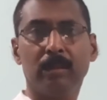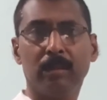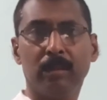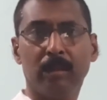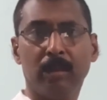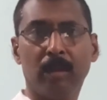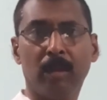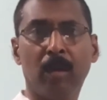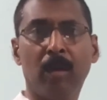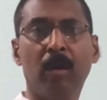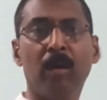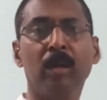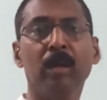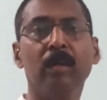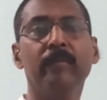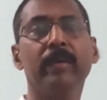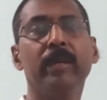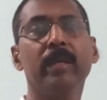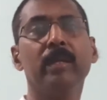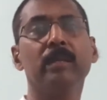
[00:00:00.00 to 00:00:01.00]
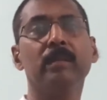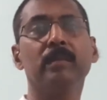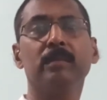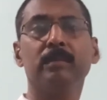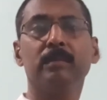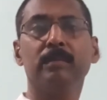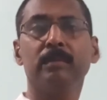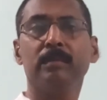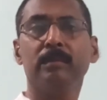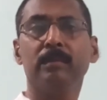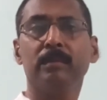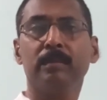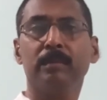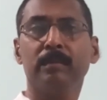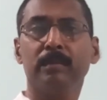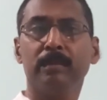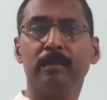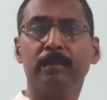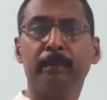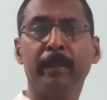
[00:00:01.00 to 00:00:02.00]
long wing
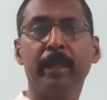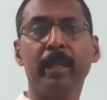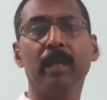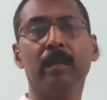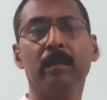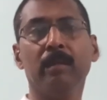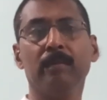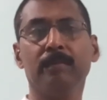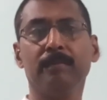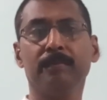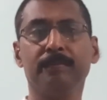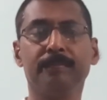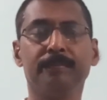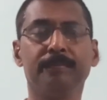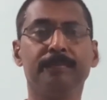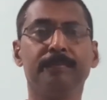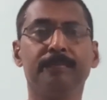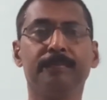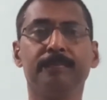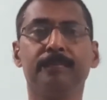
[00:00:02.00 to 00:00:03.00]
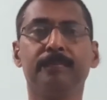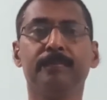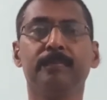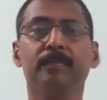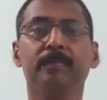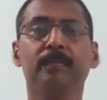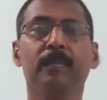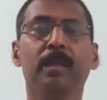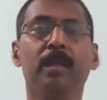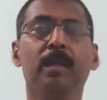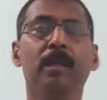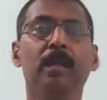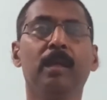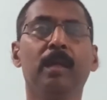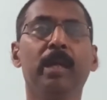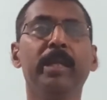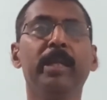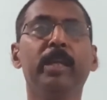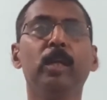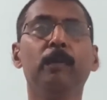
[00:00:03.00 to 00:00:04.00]
male.
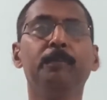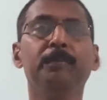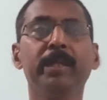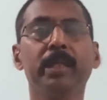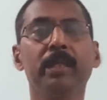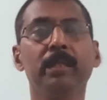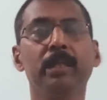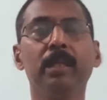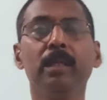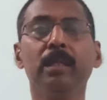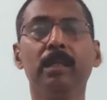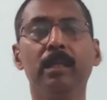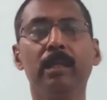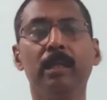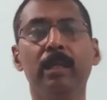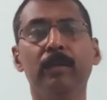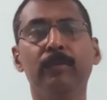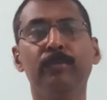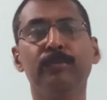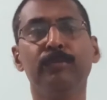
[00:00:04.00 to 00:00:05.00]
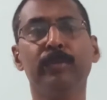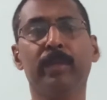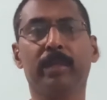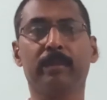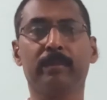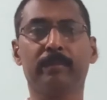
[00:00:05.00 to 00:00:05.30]
And he obtained the F1.